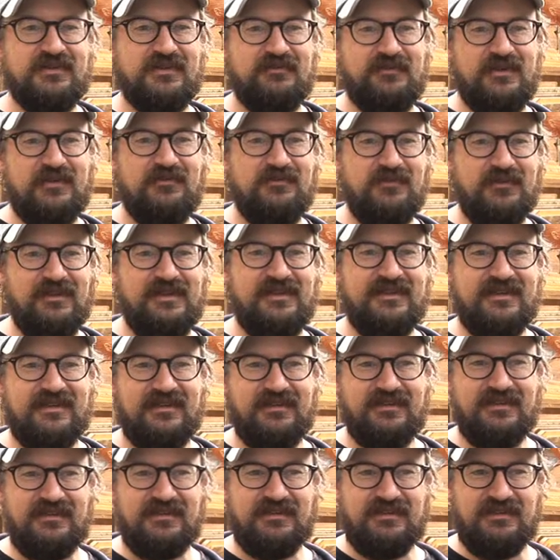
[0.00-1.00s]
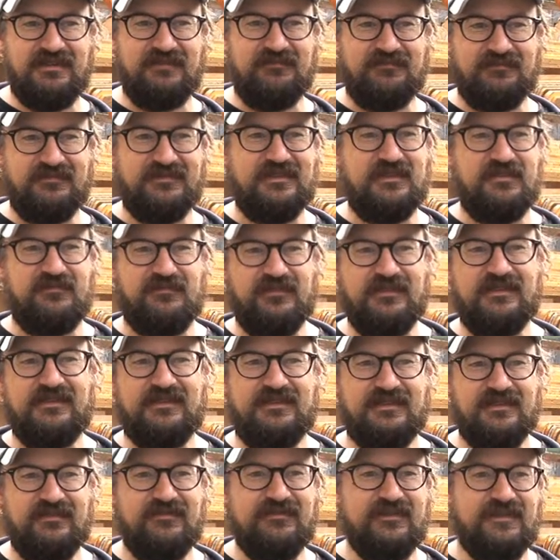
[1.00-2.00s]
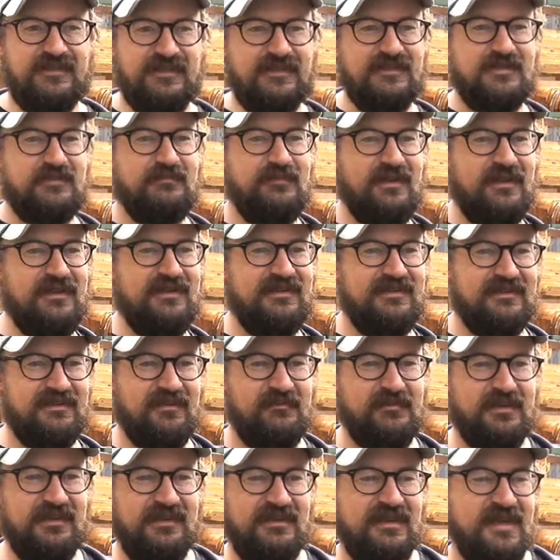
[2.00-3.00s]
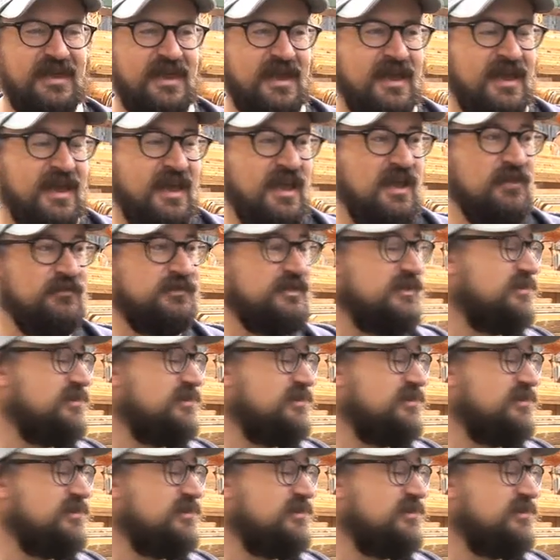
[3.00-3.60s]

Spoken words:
something really kind of definitive in this space. I mean, he was